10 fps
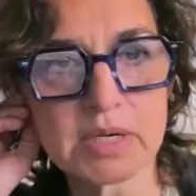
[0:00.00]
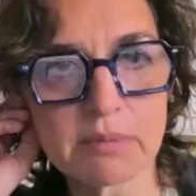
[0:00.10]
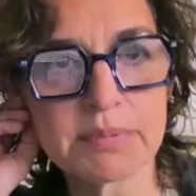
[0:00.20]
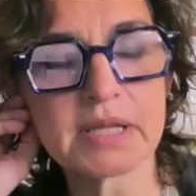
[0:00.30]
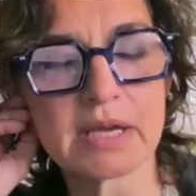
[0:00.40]

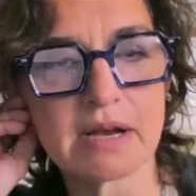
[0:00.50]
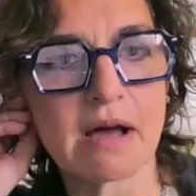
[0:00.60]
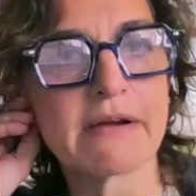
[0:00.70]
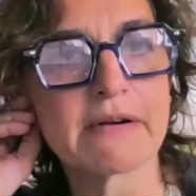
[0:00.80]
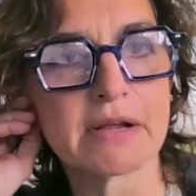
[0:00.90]
manipulate
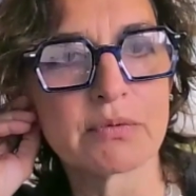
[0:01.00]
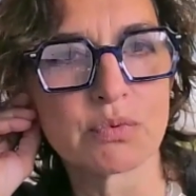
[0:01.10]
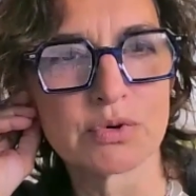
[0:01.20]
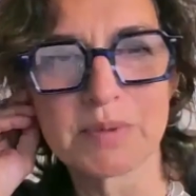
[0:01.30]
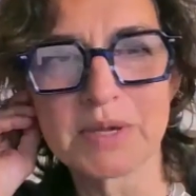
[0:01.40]
iron, it
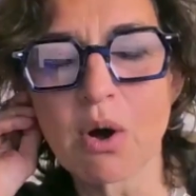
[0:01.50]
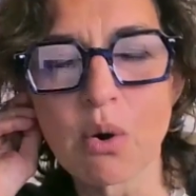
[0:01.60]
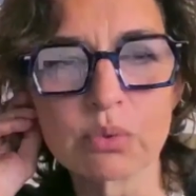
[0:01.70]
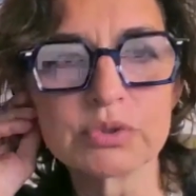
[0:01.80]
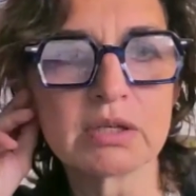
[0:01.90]
would be
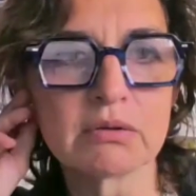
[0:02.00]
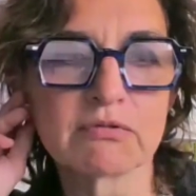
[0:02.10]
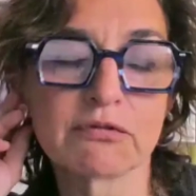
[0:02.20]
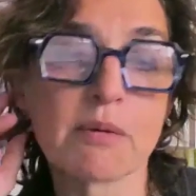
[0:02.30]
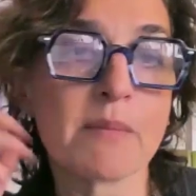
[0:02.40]

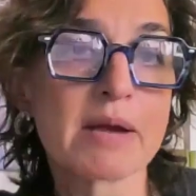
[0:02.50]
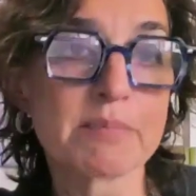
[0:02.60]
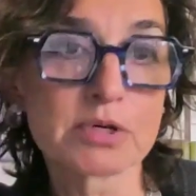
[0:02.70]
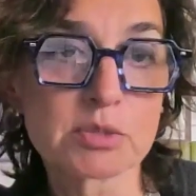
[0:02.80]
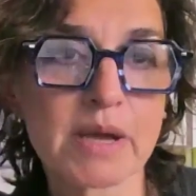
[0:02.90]
only, from my
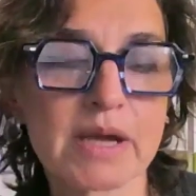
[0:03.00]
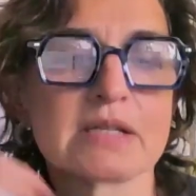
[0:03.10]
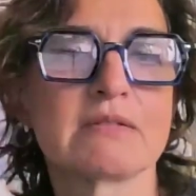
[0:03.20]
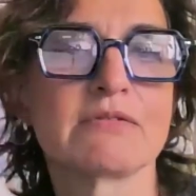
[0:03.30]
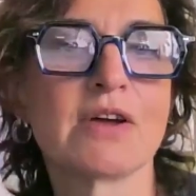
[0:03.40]

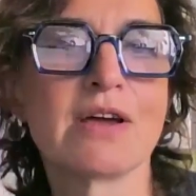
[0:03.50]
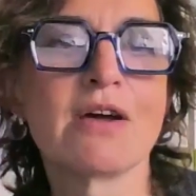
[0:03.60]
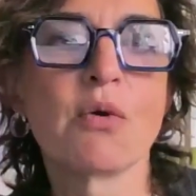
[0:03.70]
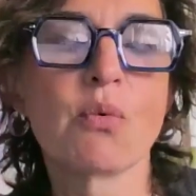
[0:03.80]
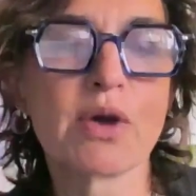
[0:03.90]
perspective,
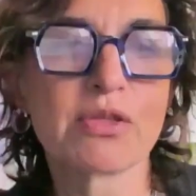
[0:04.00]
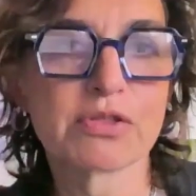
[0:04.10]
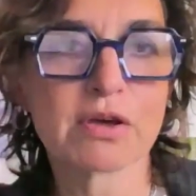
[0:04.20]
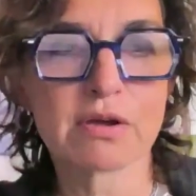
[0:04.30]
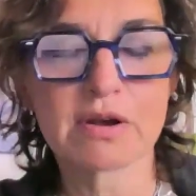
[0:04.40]

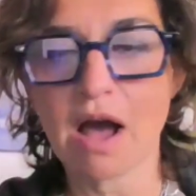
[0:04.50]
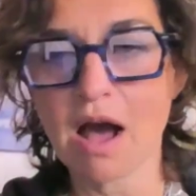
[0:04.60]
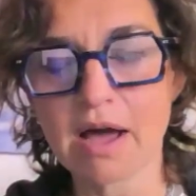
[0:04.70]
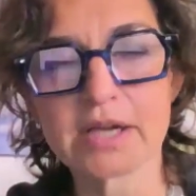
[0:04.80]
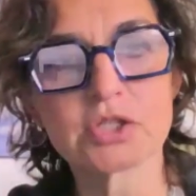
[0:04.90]
with an
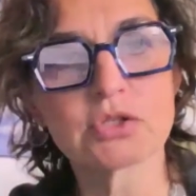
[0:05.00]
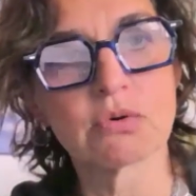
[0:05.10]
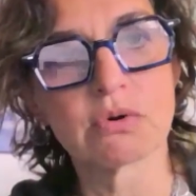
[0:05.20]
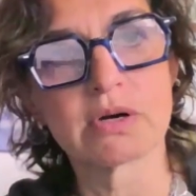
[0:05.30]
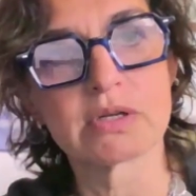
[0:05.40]
eye
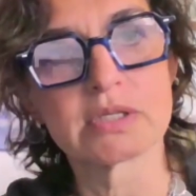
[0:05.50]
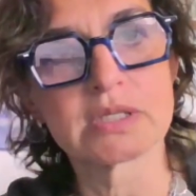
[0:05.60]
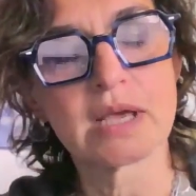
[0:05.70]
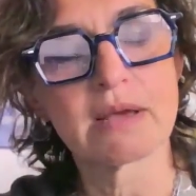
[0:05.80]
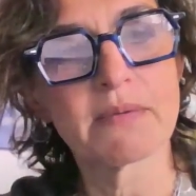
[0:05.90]

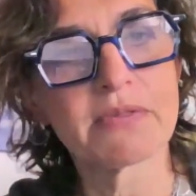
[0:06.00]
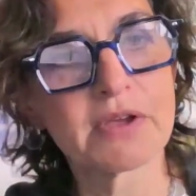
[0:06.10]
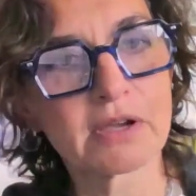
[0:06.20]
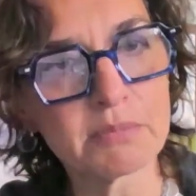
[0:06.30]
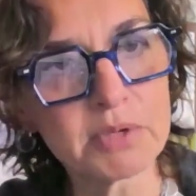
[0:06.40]
towards
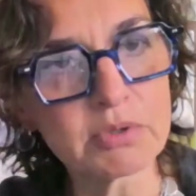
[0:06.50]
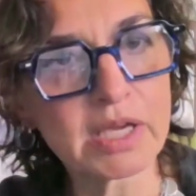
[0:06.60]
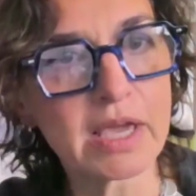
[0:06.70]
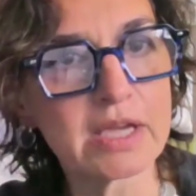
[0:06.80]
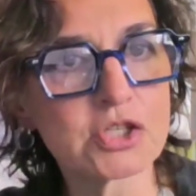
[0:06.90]
the
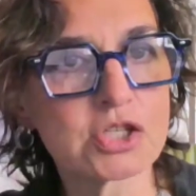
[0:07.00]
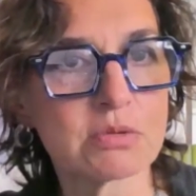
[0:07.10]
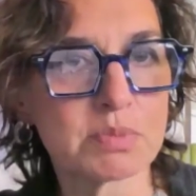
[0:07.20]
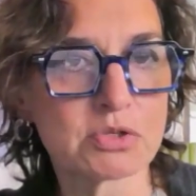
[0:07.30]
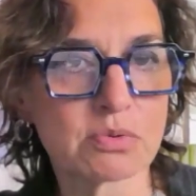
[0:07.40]

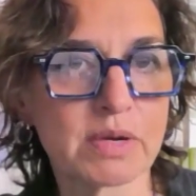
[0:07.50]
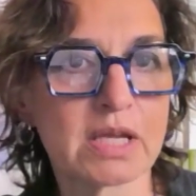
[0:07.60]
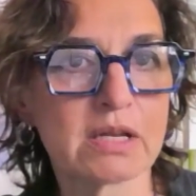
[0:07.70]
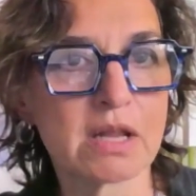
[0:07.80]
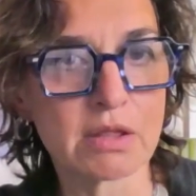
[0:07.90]
communication
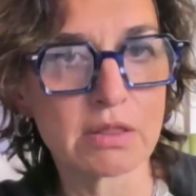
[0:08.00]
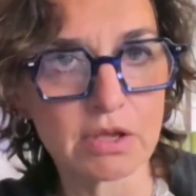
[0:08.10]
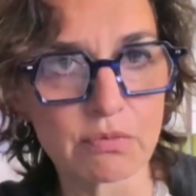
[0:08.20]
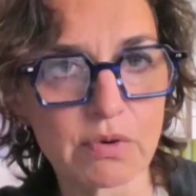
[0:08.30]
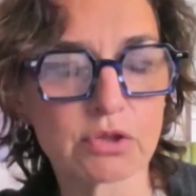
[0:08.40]
between
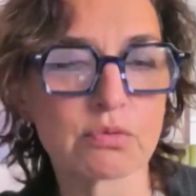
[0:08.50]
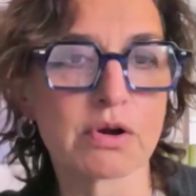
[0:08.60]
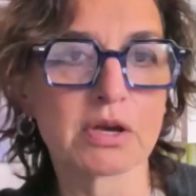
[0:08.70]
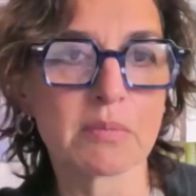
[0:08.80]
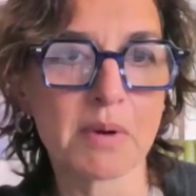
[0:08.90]
the
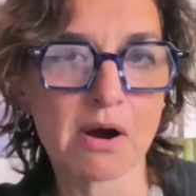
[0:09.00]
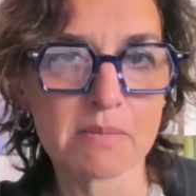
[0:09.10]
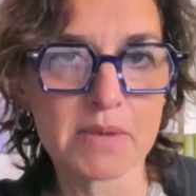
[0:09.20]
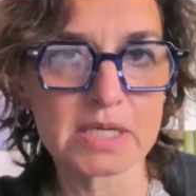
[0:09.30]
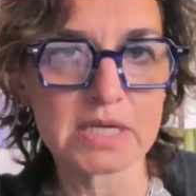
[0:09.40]
erythroid
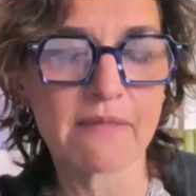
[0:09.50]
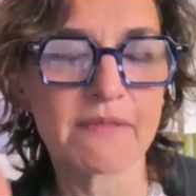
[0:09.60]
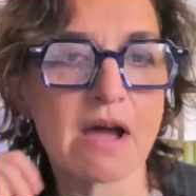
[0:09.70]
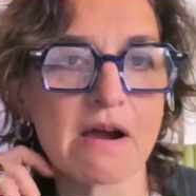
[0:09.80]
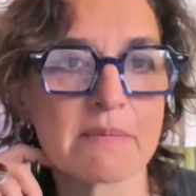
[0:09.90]
compartment and
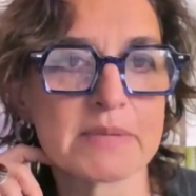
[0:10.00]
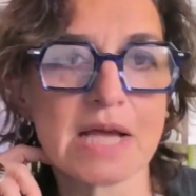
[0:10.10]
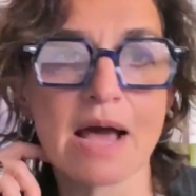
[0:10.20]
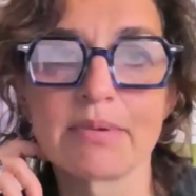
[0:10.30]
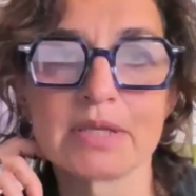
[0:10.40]
the iron
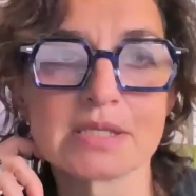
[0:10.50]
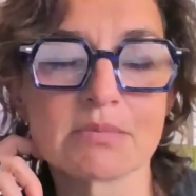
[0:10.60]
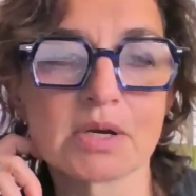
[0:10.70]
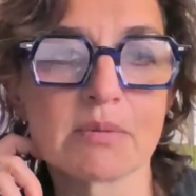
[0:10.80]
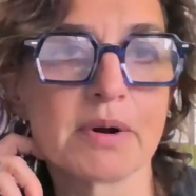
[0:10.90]

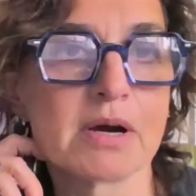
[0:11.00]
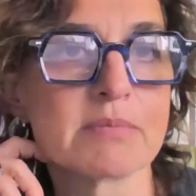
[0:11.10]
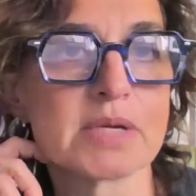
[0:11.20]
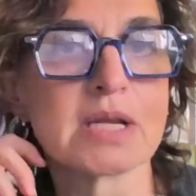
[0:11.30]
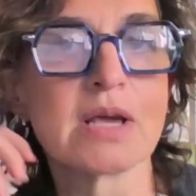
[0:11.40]
metabolism
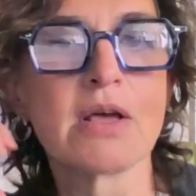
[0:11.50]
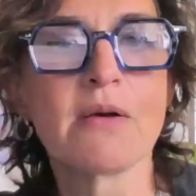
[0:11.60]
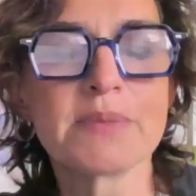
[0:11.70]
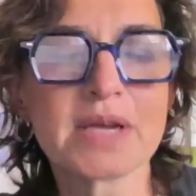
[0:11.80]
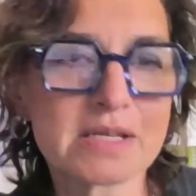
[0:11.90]
compartment,
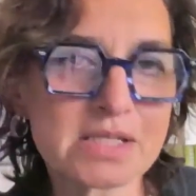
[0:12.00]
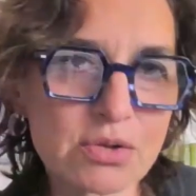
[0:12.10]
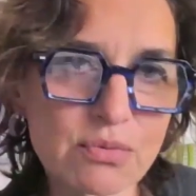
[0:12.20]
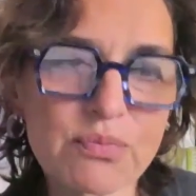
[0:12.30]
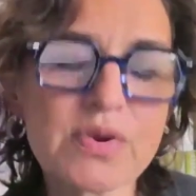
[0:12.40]
because
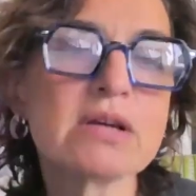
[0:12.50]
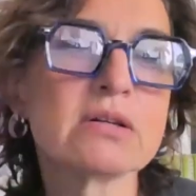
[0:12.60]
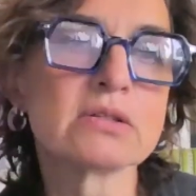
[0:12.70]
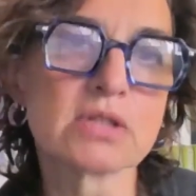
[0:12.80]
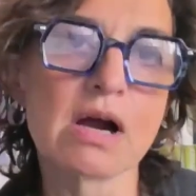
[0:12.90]
the
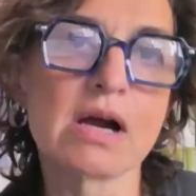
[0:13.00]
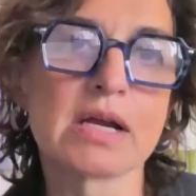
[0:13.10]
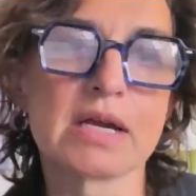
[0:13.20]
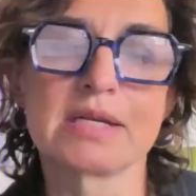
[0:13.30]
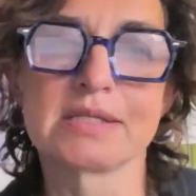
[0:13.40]
real
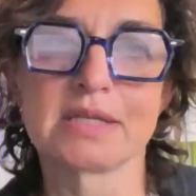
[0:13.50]
target